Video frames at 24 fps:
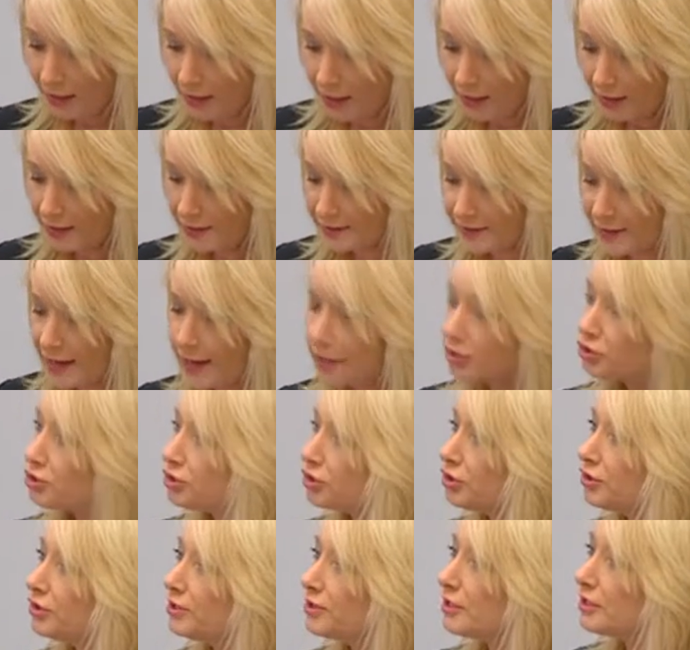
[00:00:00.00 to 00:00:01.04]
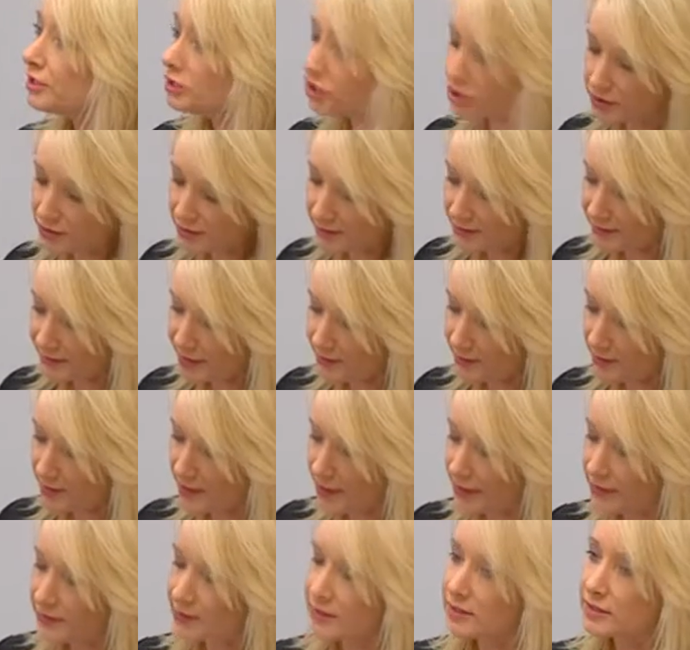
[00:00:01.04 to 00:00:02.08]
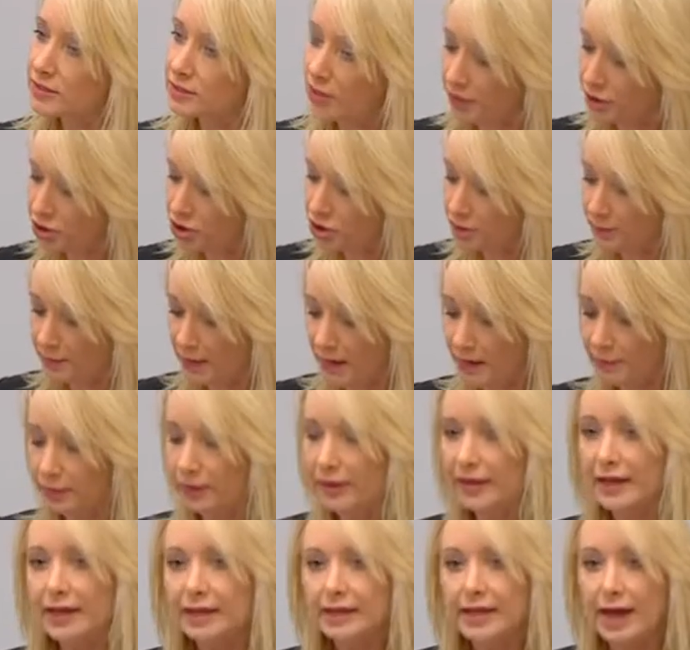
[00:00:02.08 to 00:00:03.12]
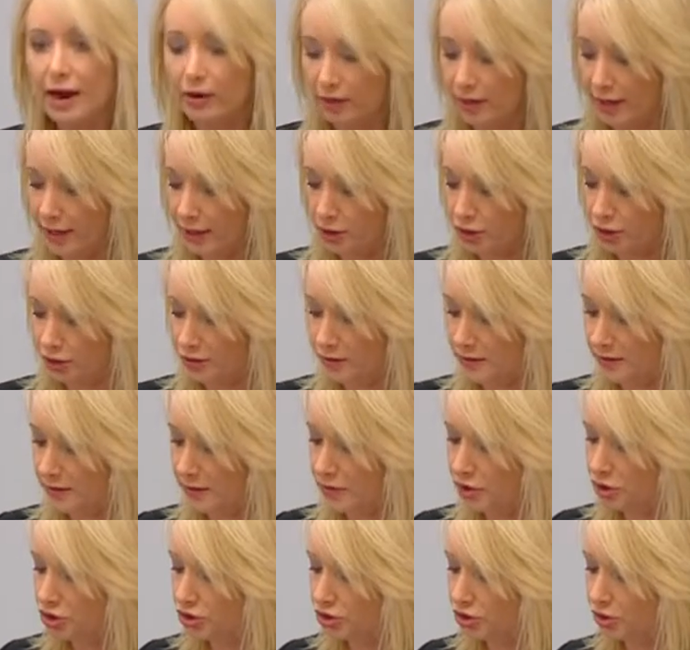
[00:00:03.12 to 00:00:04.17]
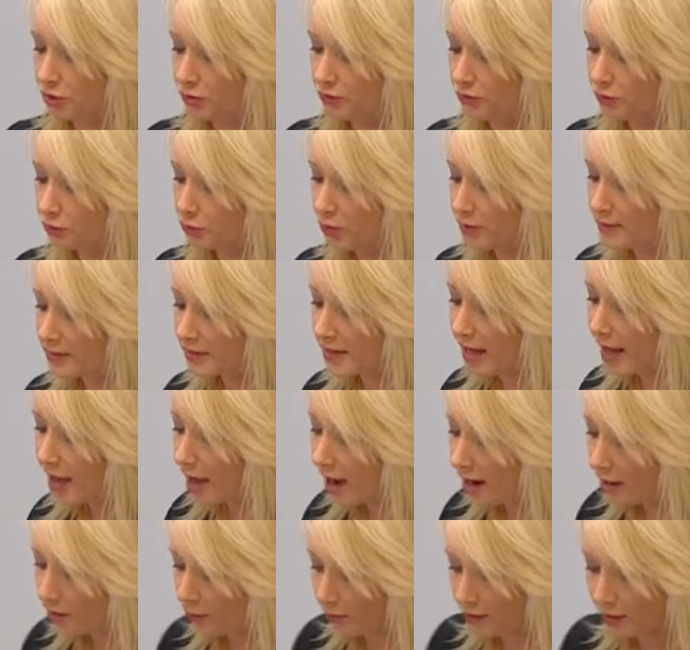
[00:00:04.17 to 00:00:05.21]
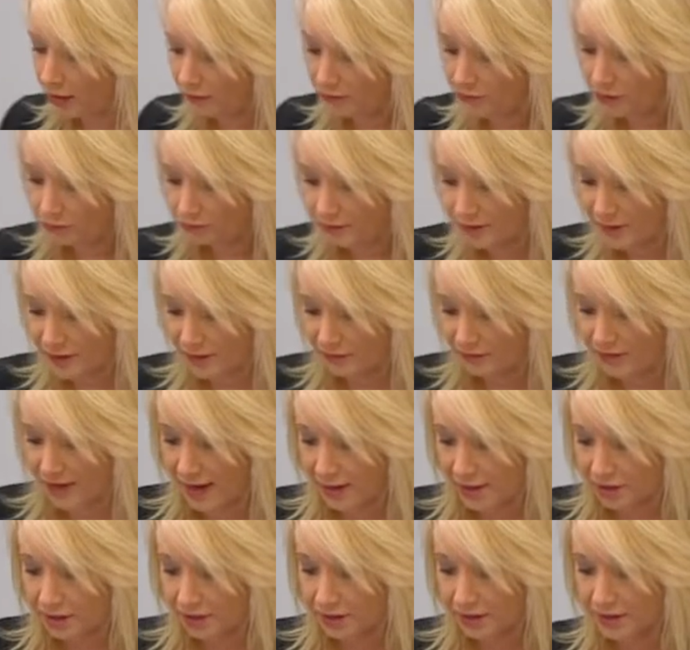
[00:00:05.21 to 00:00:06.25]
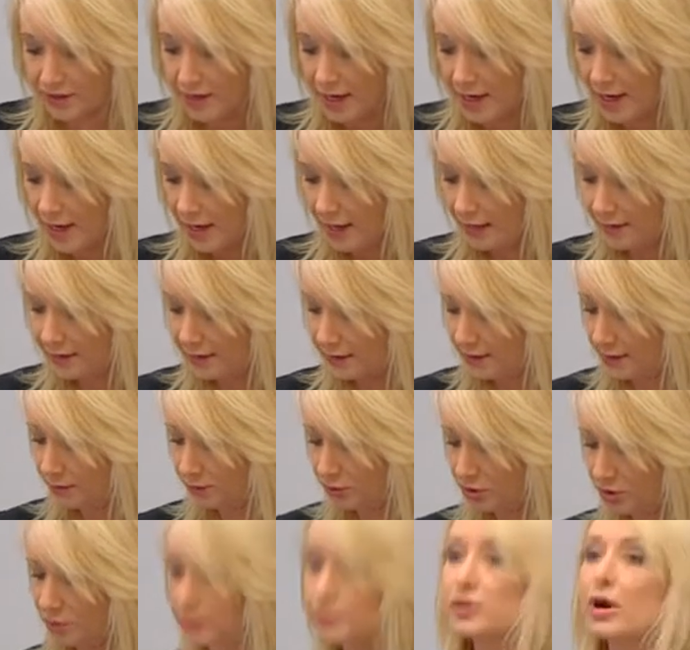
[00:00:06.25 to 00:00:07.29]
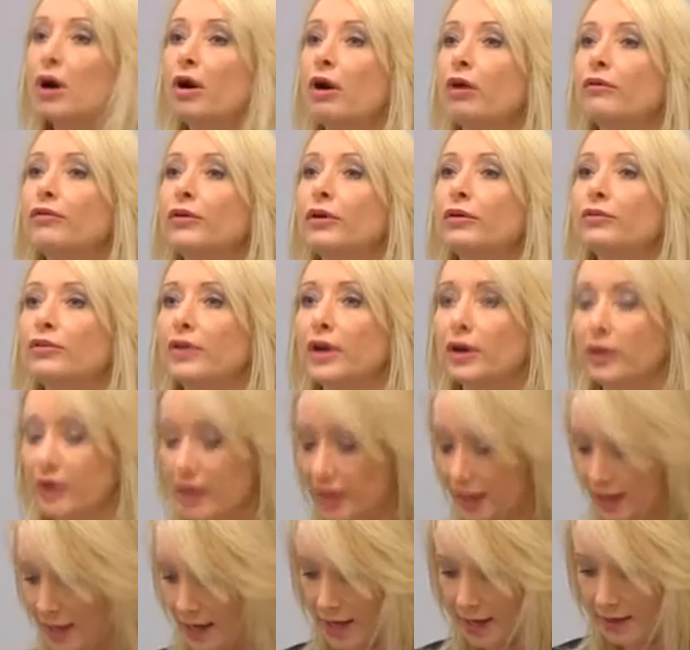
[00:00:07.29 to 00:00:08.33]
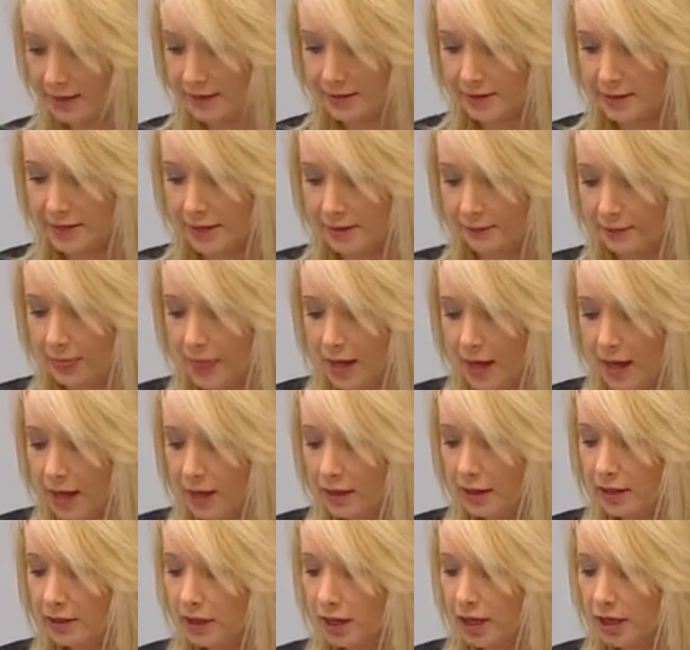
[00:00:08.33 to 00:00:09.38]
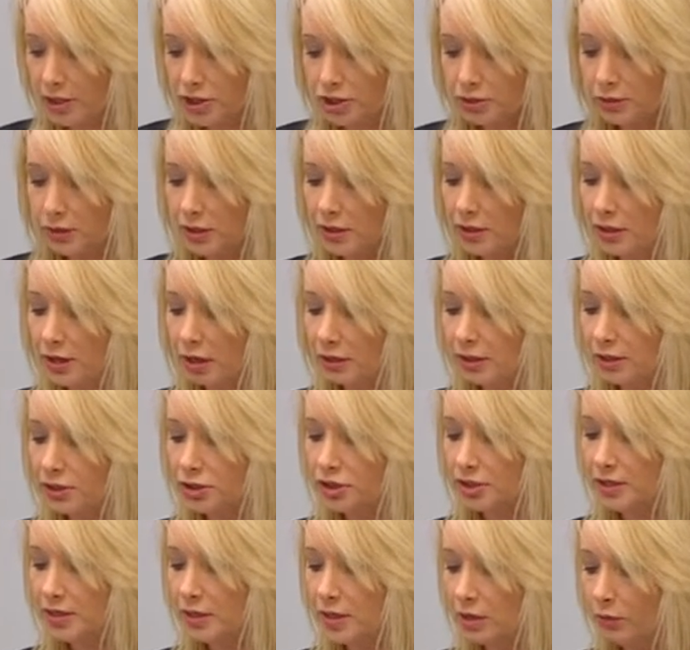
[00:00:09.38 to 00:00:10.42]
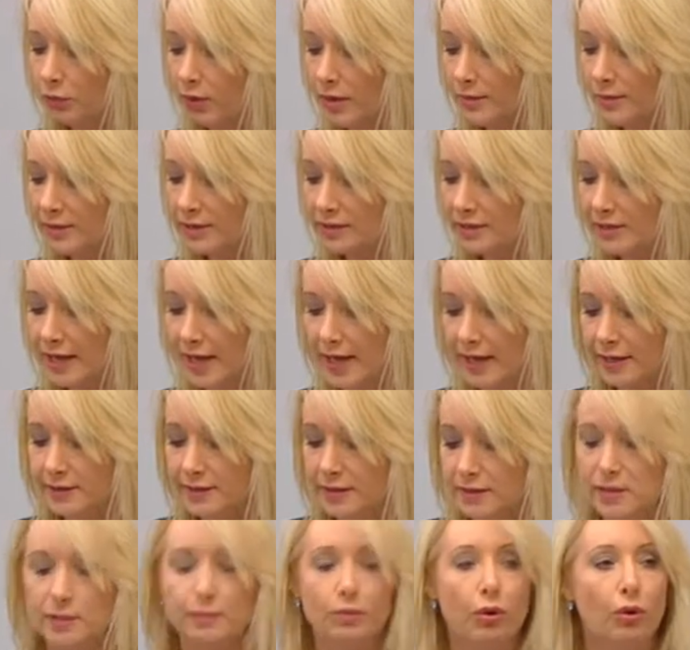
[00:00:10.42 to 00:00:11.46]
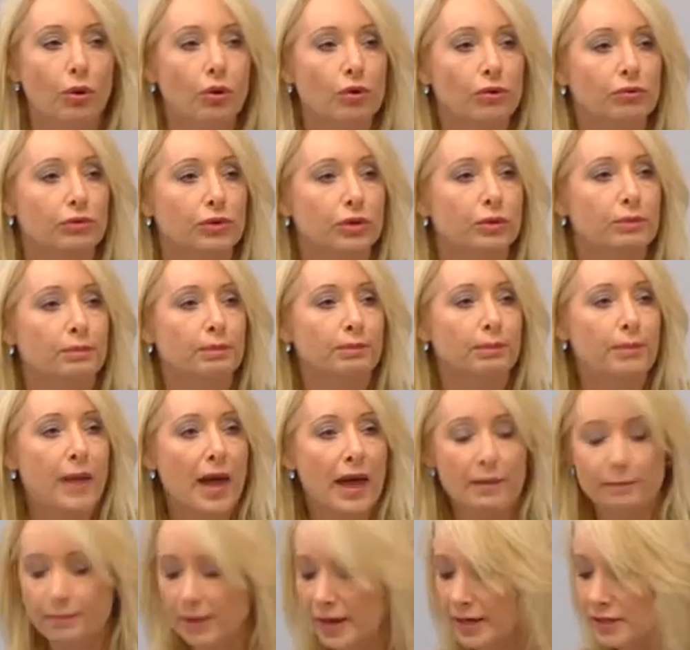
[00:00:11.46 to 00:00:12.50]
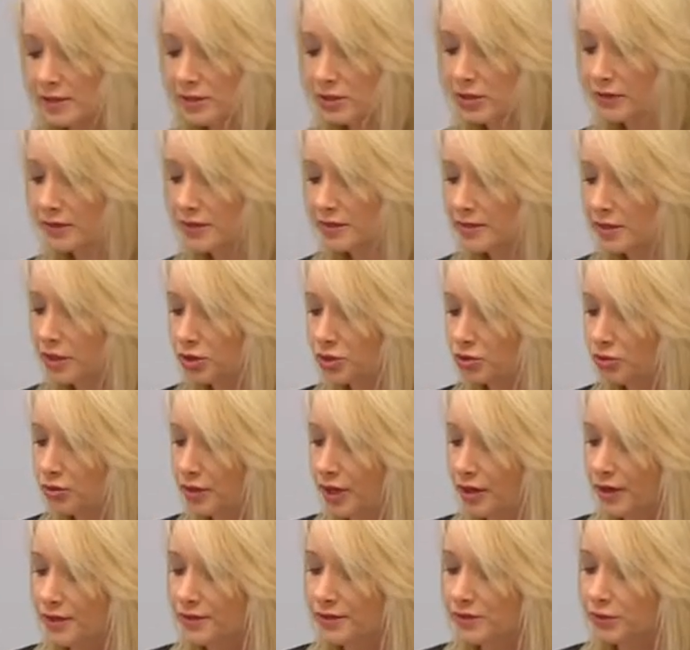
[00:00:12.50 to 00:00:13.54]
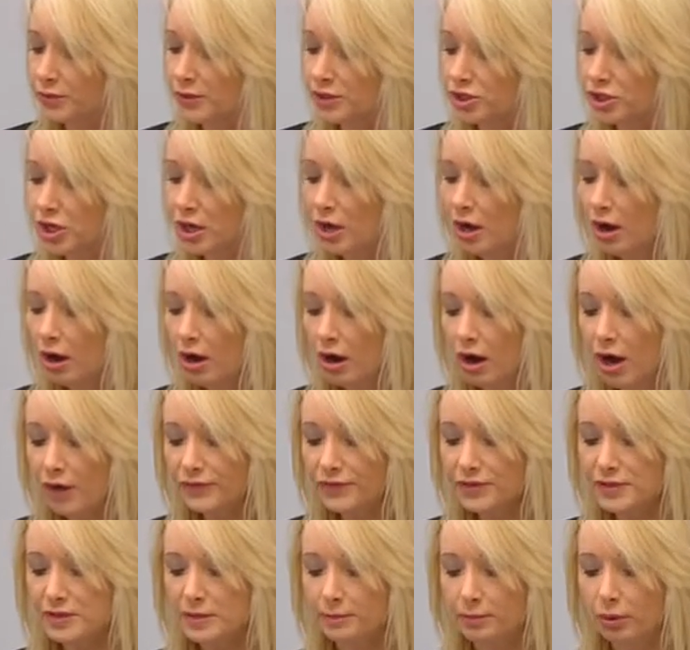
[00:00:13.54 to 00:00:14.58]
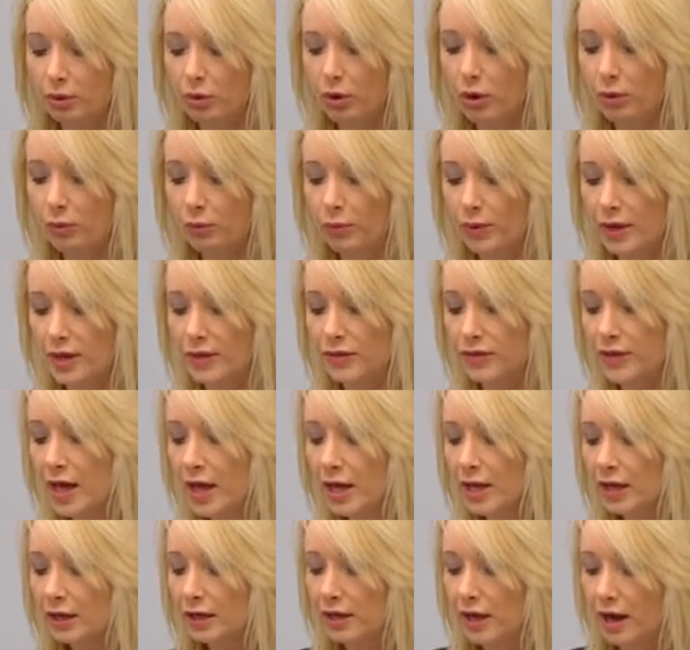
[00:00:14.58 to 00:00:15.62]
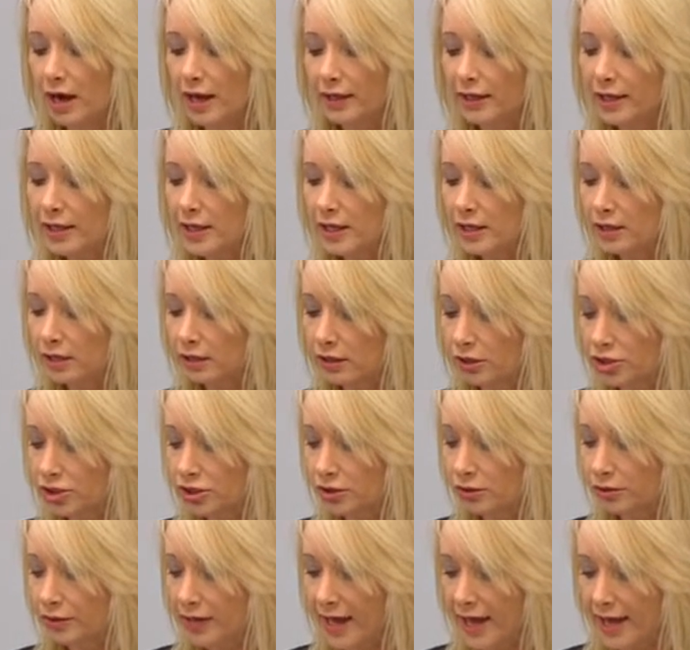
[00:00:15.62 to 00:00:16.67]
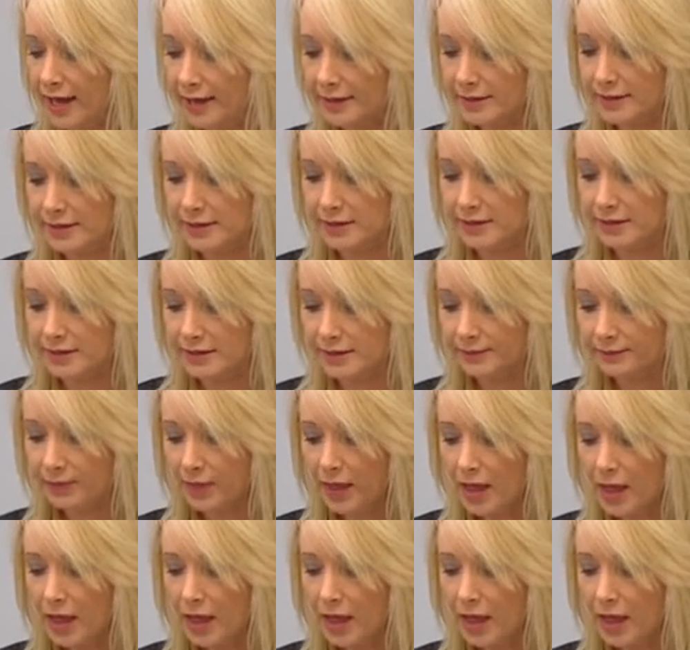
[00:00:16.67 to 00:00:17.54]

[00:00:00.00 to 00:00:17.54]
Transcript: And it's our duty to disseminate this knowledge to people in our electorates and ensure that women are aware of the risk factors and symptoms of ovarian cancer. And I'd like to acknowledge the Women's Cancer Support Group um, based on the Central Coast, which offers support with gynaecological cancers.